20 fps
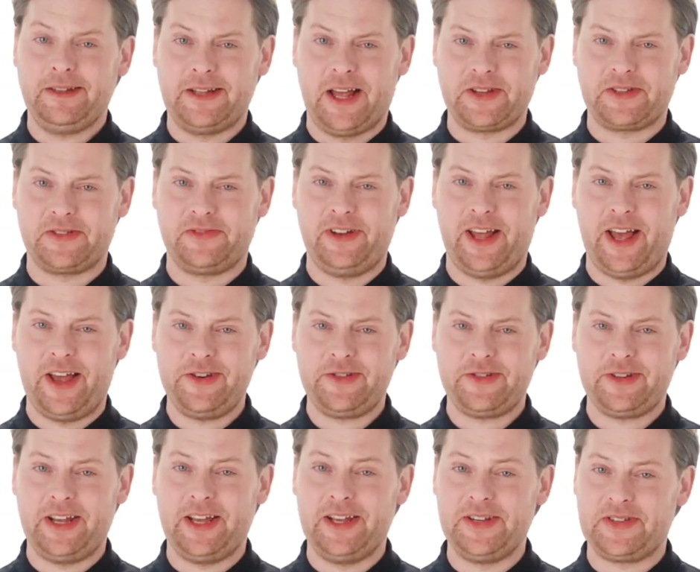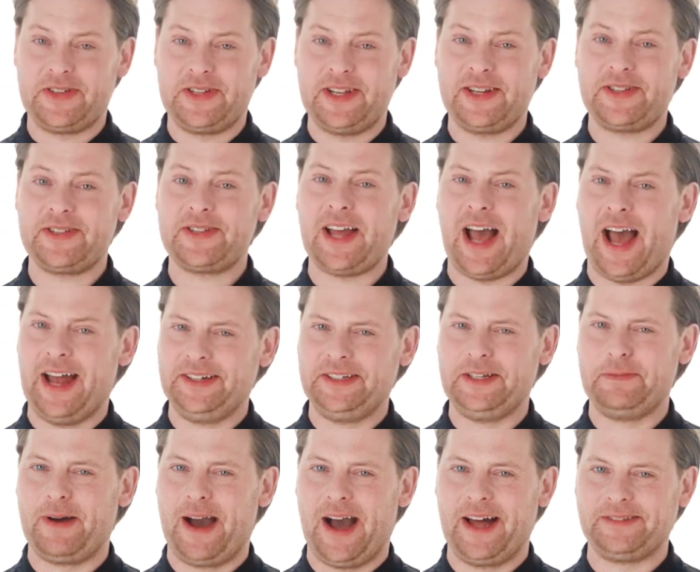So our meat is just
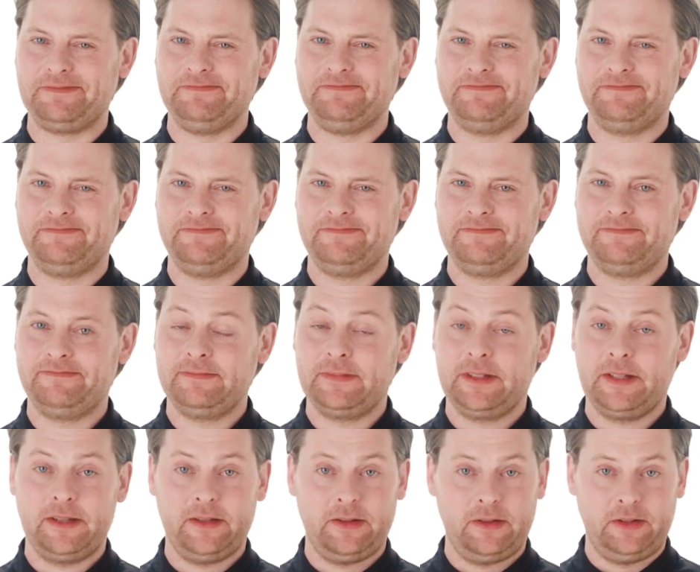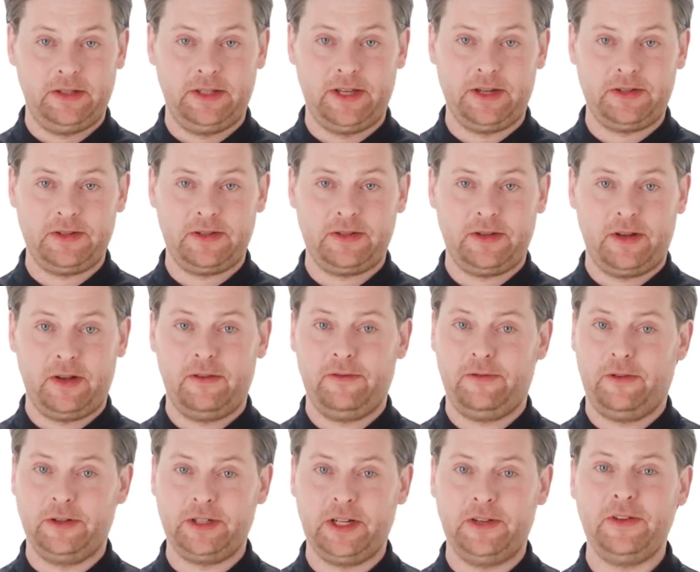finished searing. Now,
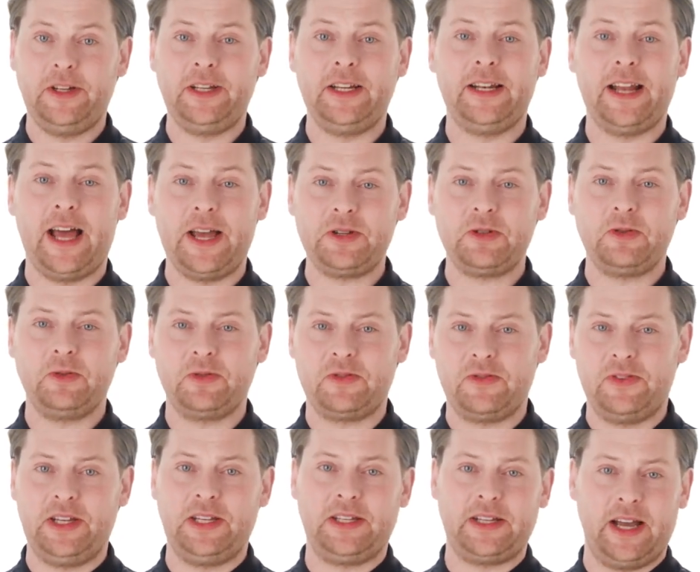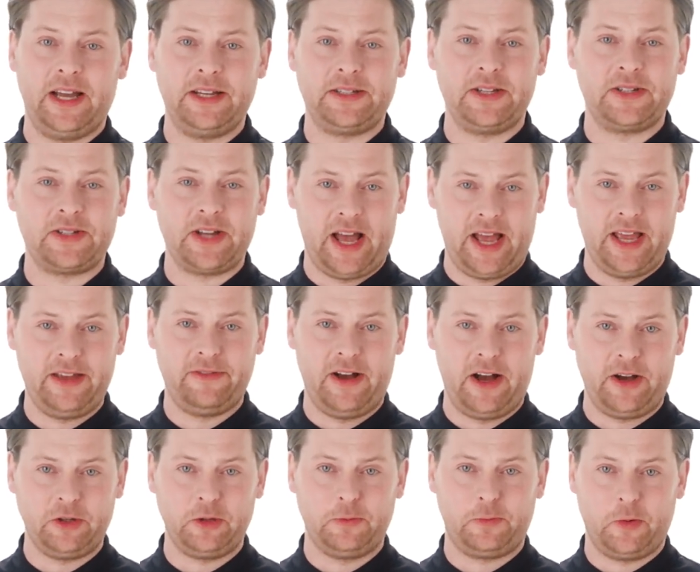we're about to challenge our
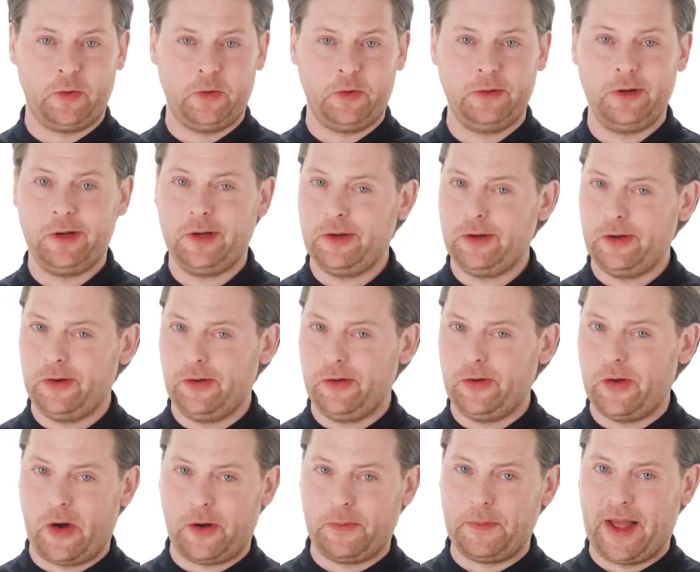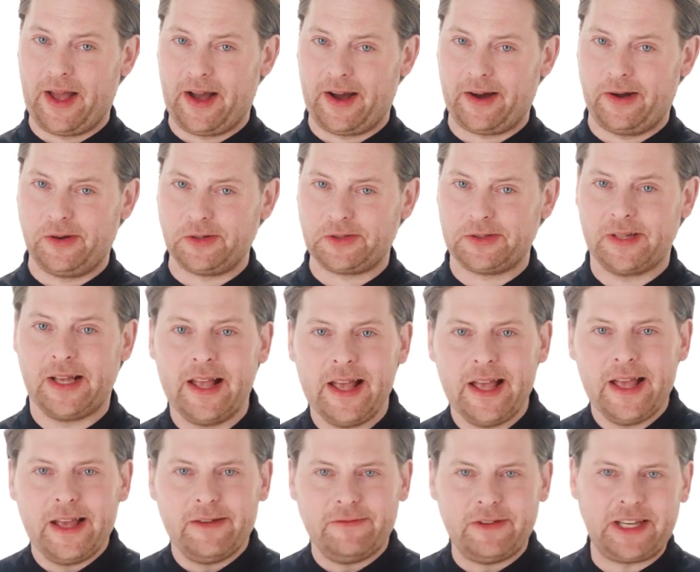iVario Pro just a little more.
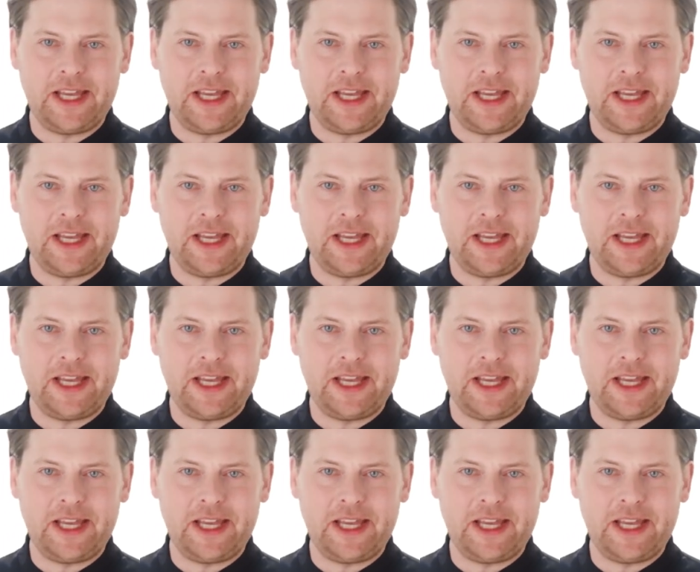We'll